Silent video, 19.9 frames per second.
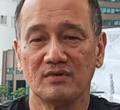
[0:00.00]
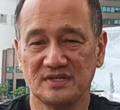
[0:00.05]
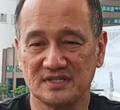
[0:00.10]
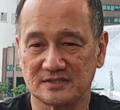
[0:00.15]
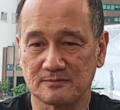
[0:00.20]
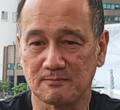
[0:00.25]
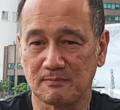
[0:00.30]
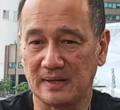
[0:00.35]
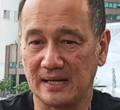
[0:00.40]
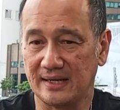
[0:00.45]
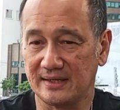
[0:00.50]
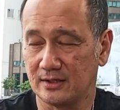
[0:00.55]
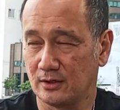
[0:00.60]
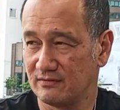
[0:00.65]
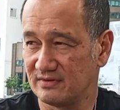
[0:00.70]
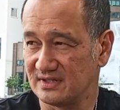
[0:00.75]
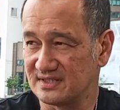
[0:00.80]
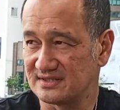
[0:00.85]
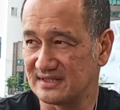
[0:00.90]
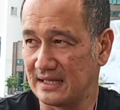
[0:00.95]
his planner, over
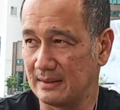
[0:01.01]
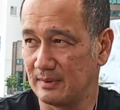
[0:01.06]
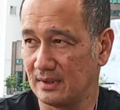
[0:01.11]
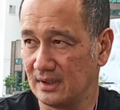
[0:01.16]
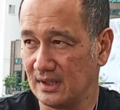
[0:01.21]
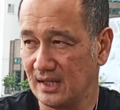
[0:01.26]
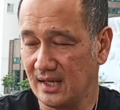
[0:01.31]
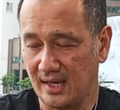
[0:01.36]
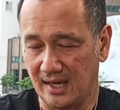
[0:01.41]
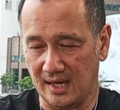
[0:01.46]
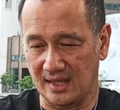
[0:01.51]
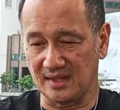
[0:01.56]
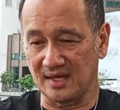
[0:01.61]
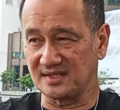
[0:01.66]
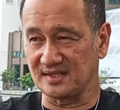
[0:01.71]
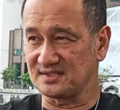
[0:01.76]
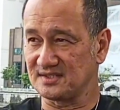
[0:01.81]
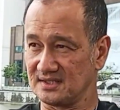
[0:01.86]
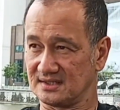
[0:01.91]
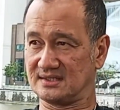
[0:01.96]
his table, and then I
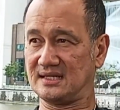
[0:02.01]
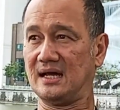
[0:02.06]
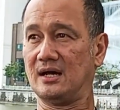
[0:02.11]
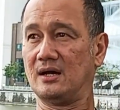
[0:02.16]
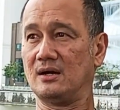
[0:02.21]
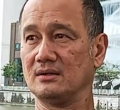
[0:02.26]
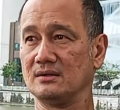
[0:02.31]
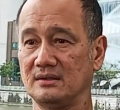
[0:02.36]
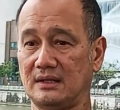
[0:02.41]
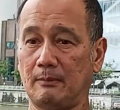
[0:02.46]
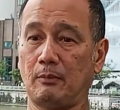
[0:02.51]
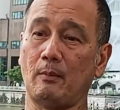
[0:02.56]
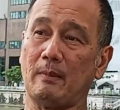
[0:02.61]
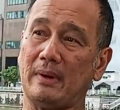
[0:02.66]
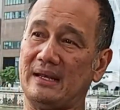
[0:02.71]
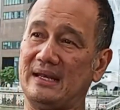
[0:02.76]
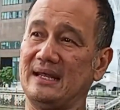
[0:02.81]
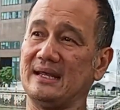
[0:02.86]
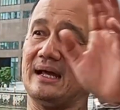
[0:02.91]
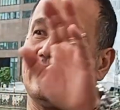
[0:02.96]
sit down, then put my
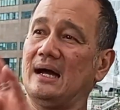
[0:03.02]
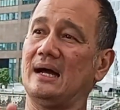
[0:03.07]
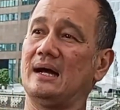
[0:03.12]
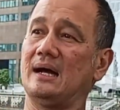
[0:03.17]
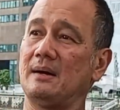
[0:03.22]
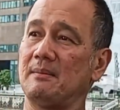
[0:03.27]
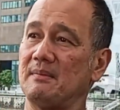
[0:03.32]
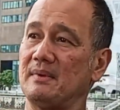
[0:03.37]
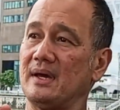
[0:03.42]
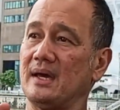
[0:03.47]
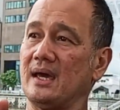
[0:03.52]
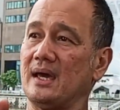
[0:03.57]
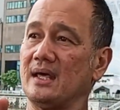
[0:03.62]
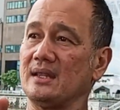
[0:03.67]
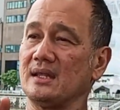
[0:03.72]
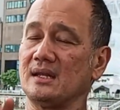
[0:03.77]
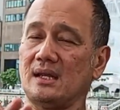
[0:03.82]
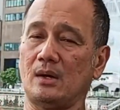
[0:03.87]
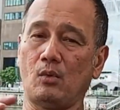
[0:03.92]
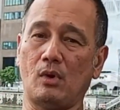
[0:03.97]
leg up, and
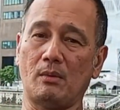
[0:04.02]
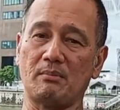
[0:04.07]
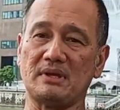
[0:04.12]
then I walk